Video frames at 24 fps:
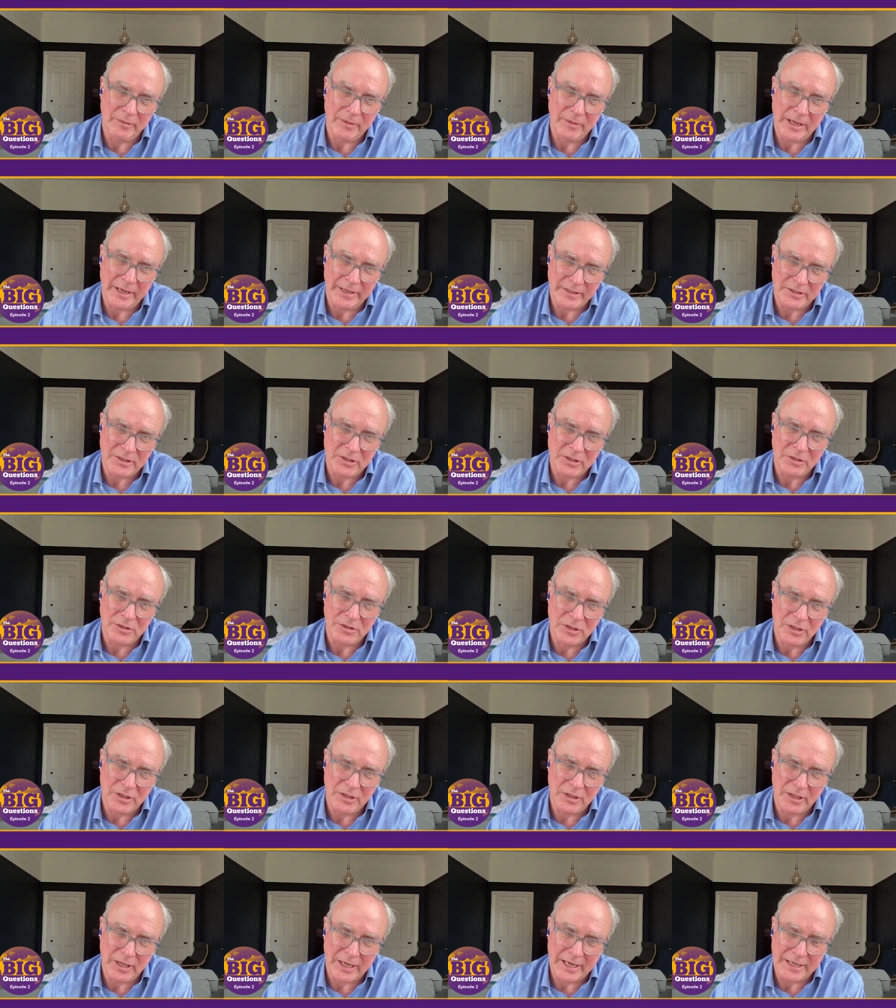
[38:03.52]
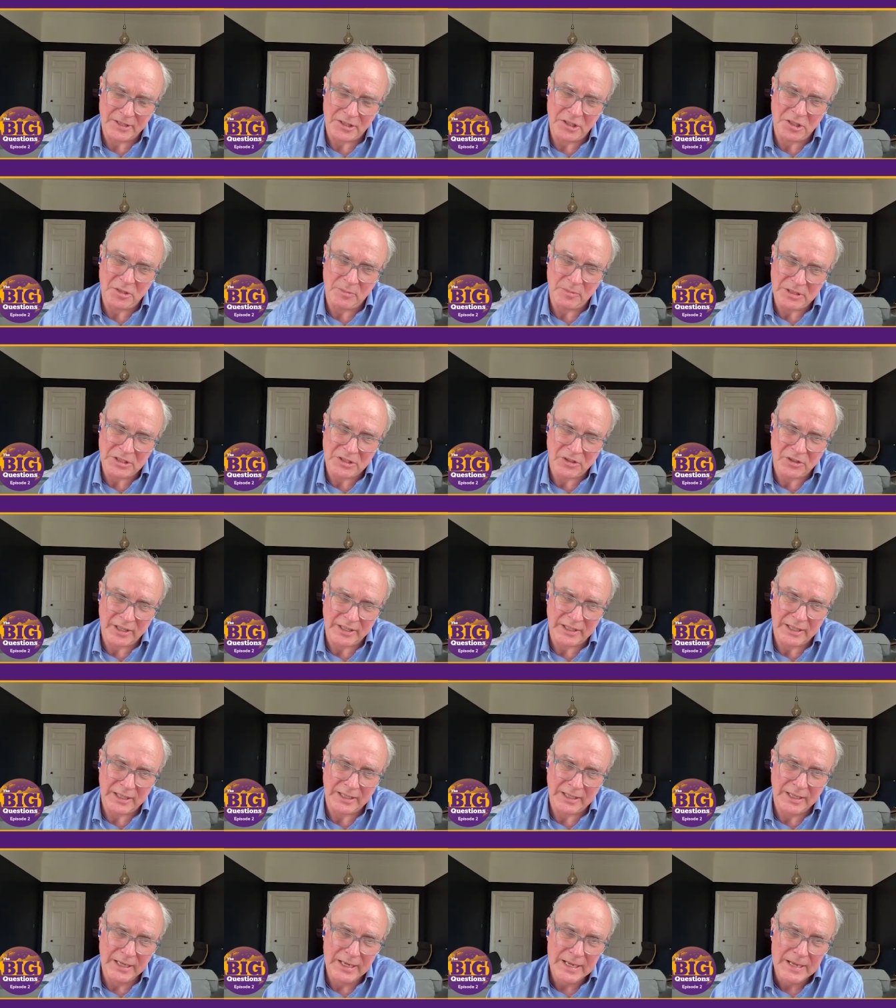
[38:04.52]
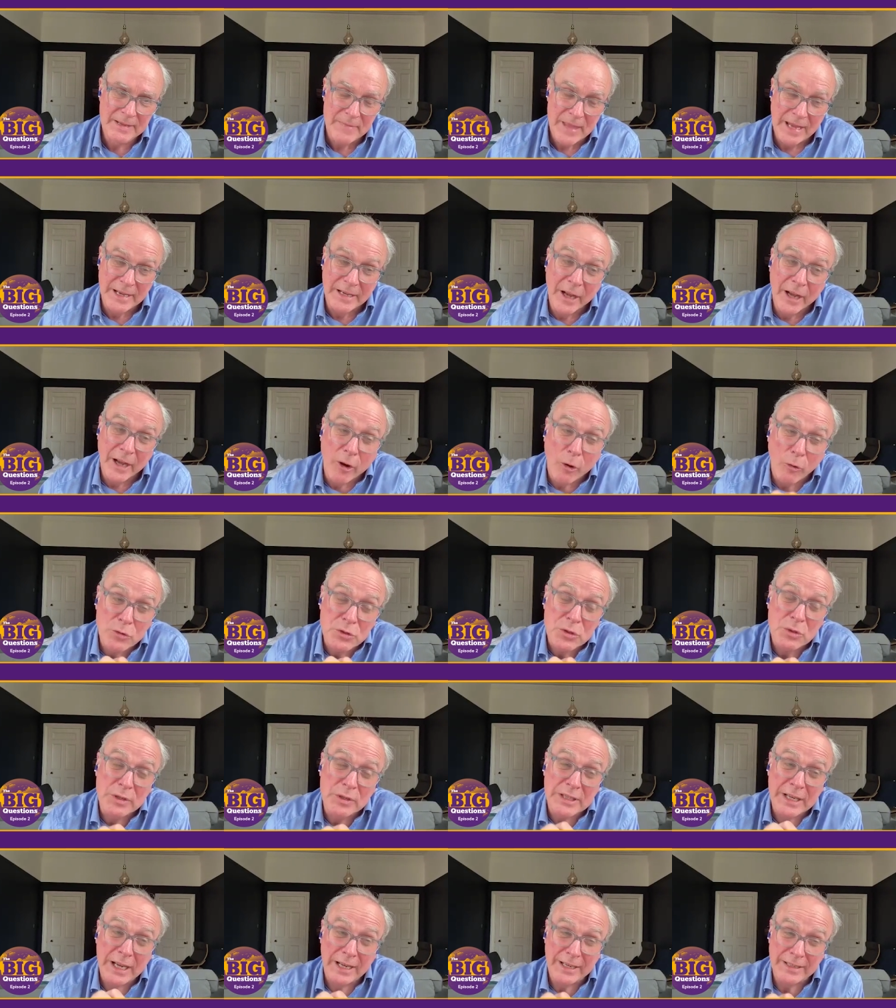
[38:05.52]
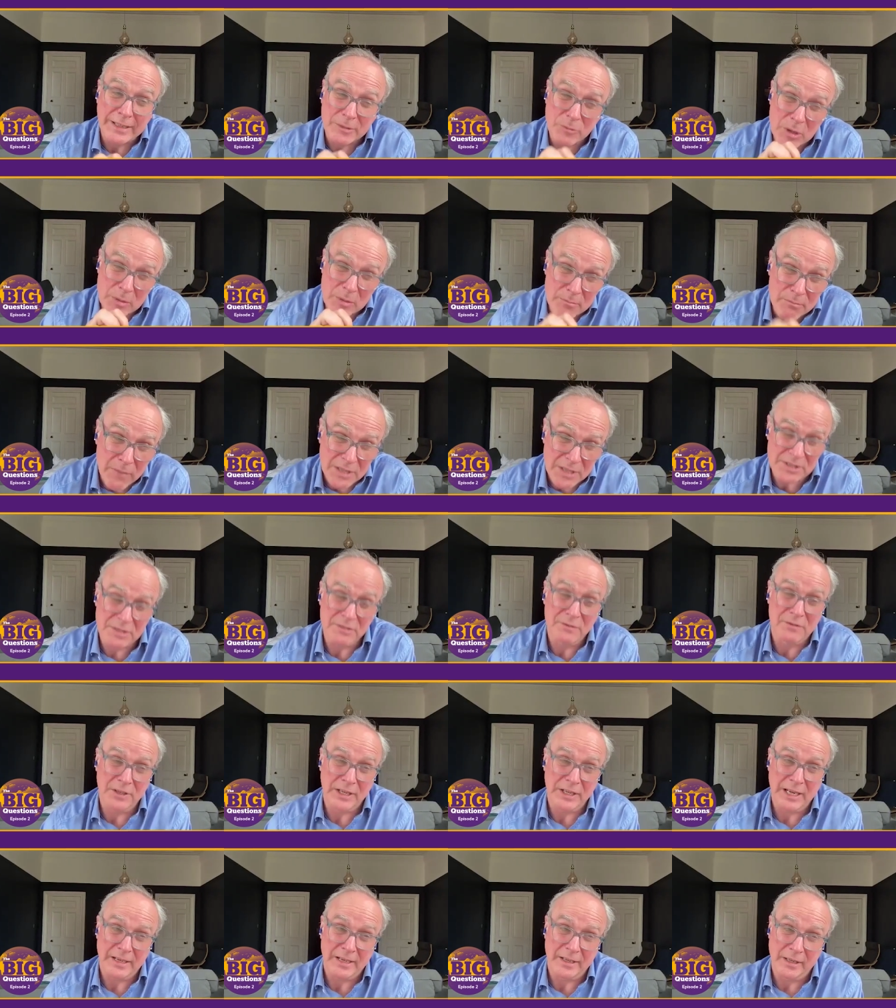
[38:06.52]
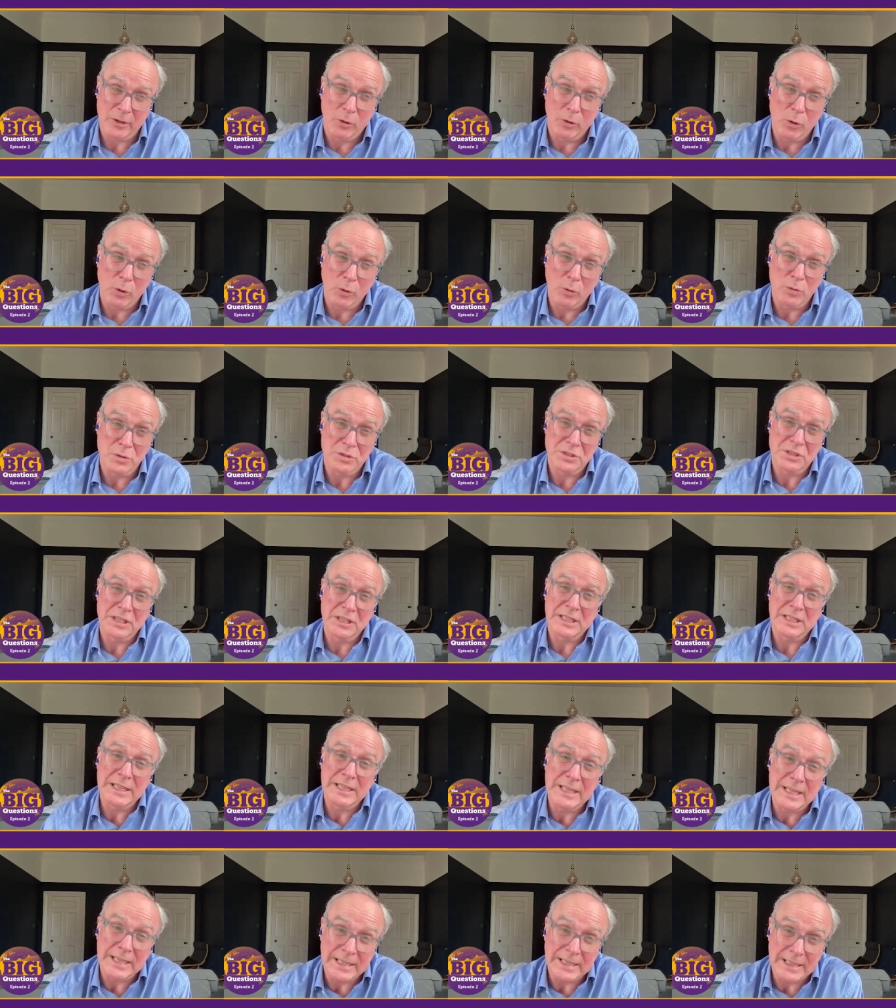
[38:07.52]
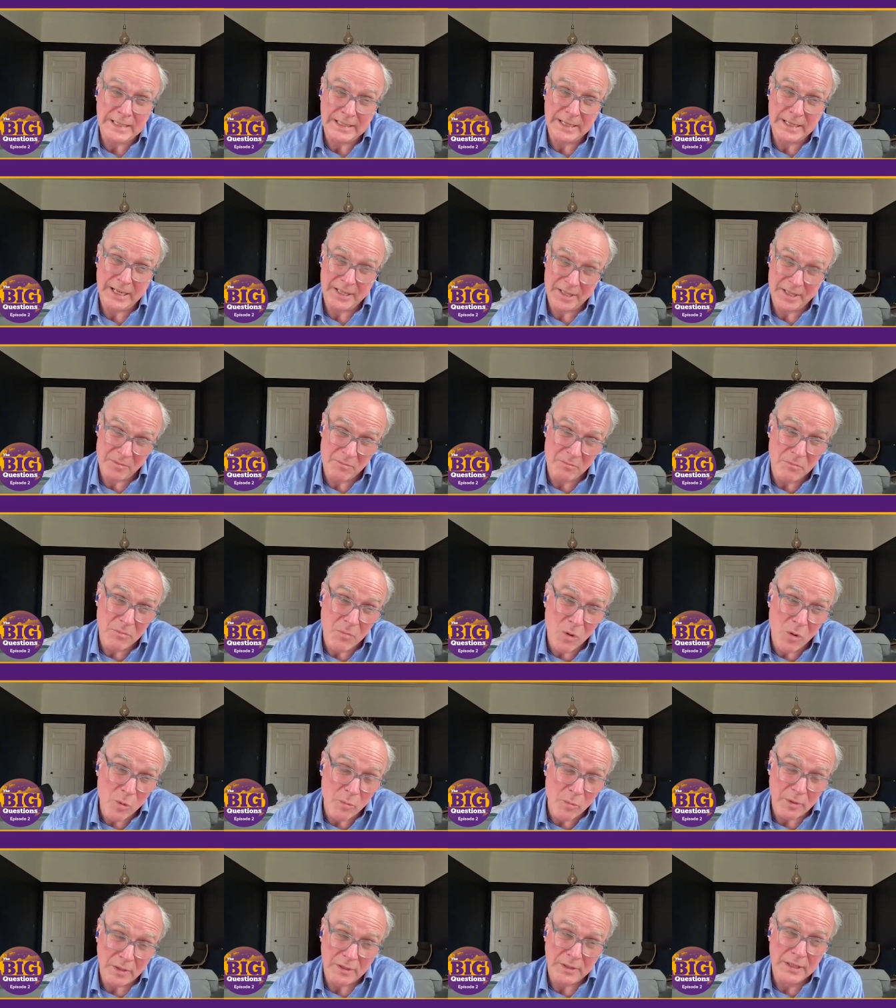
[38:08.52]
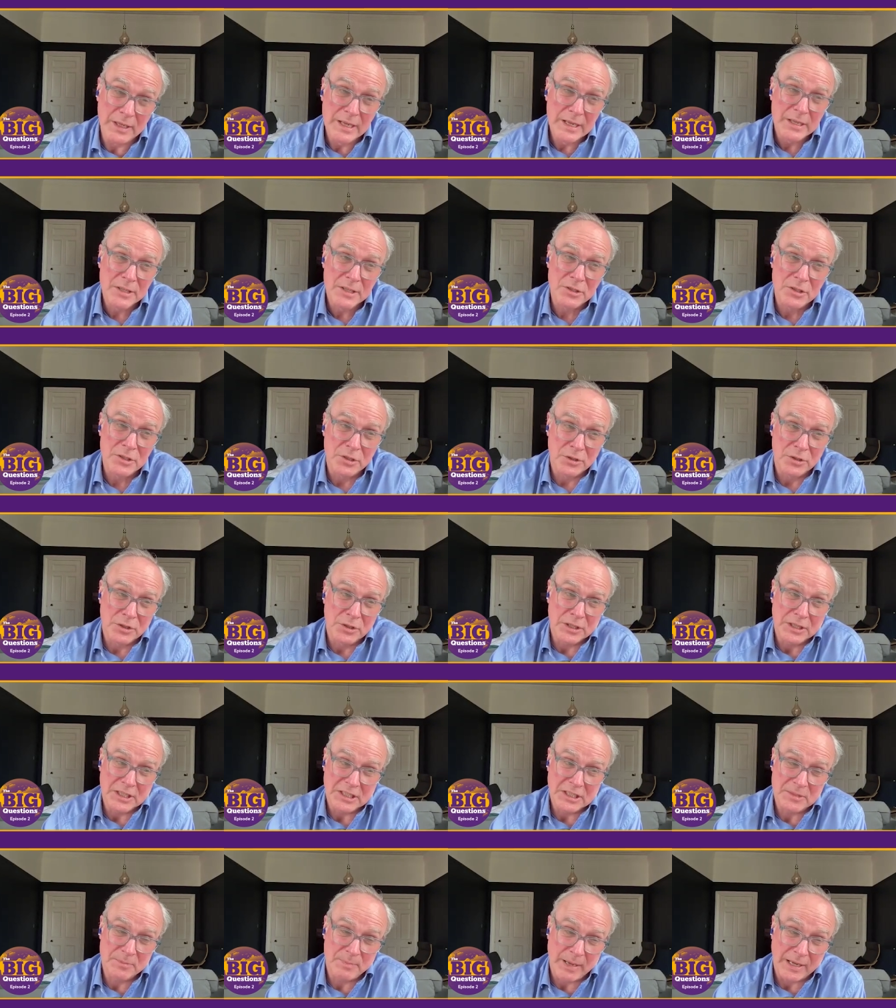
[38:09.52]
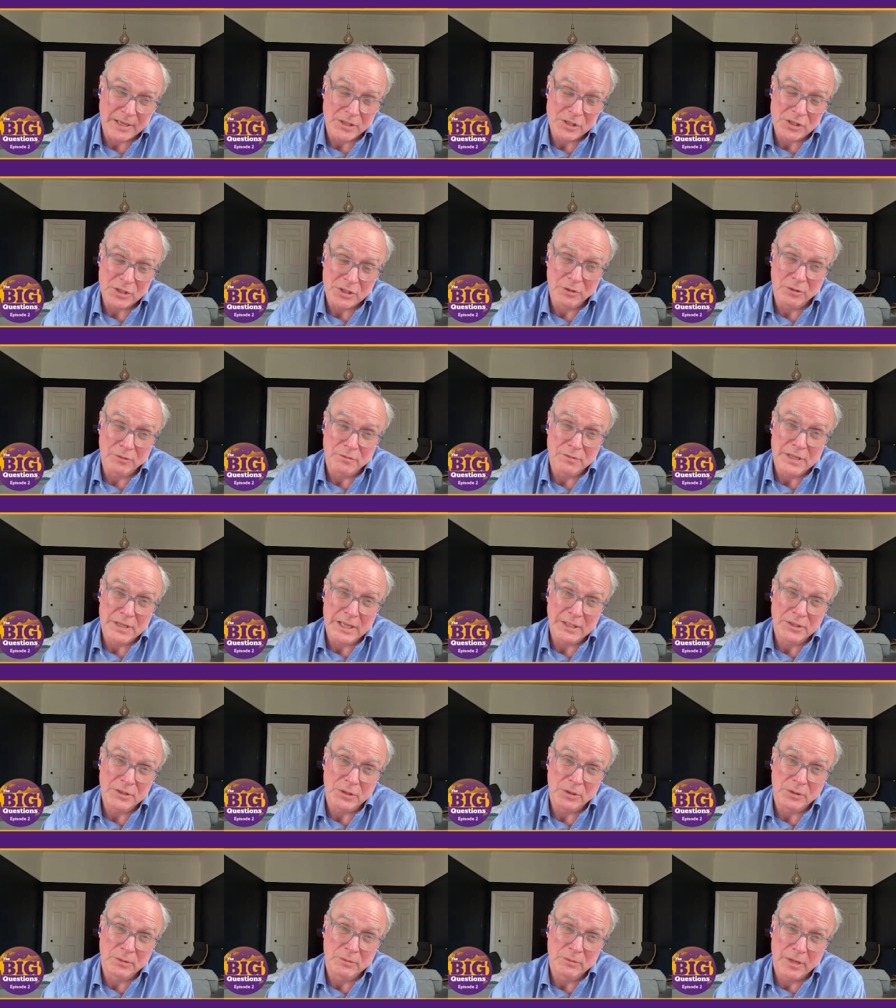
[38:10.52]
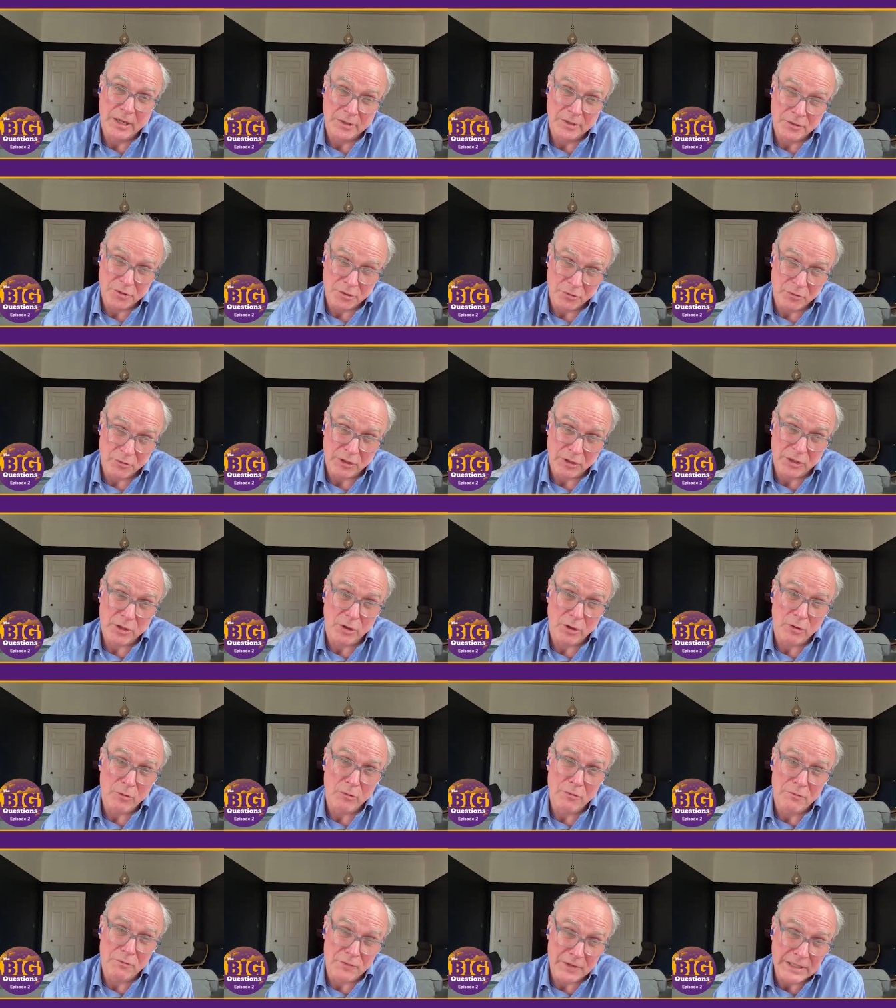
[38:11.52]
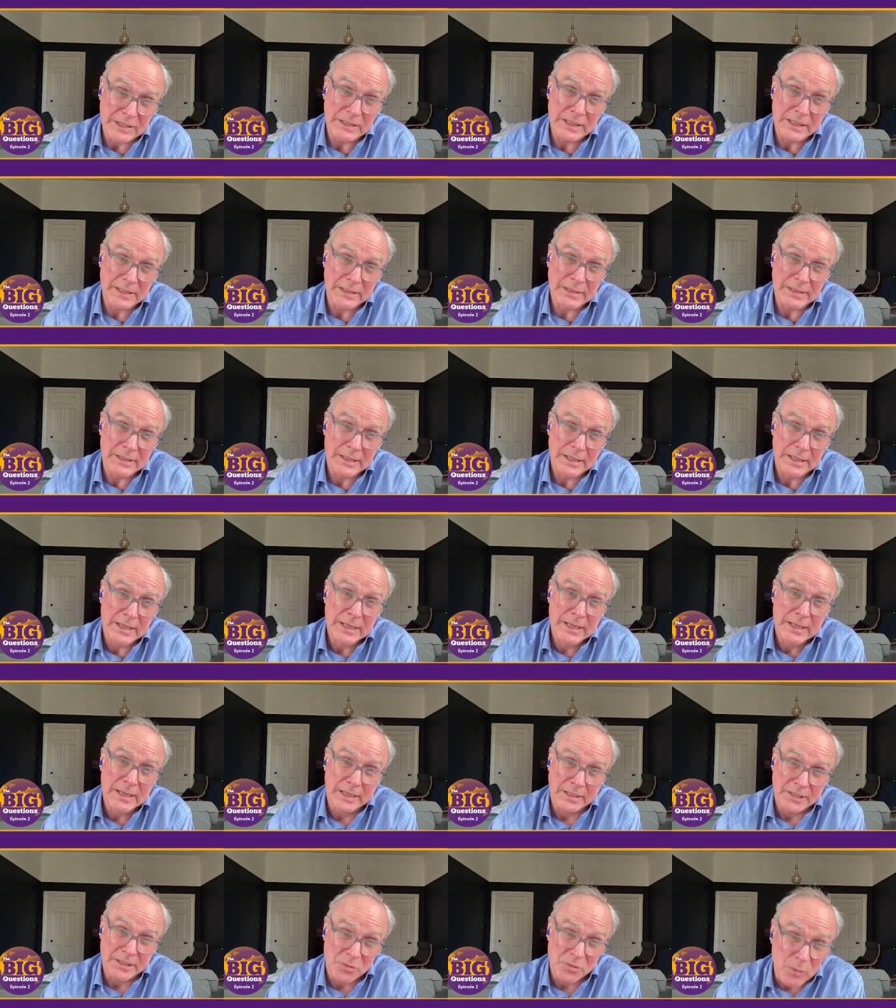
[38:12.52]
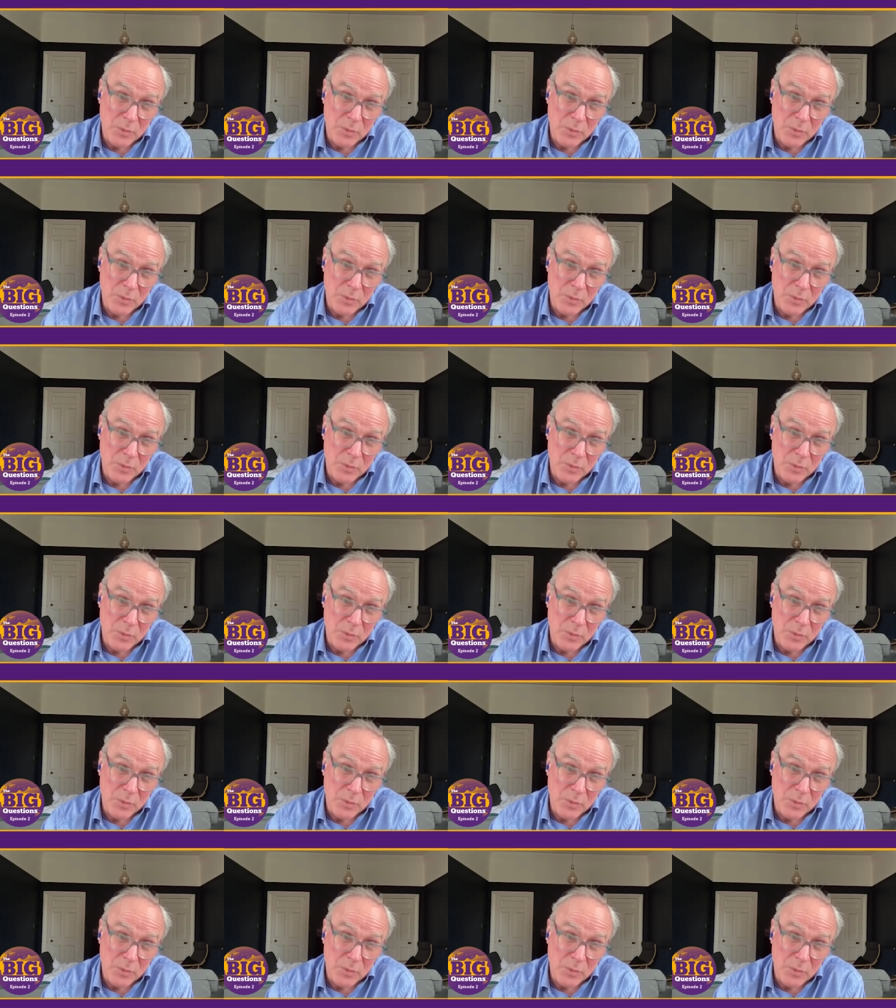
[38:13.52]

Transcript: um, um uh, act to, act to be tracking, and also it, uh, we mustn't forget that it holds the key at the moment to the expansion of NATO. As you recall, Finland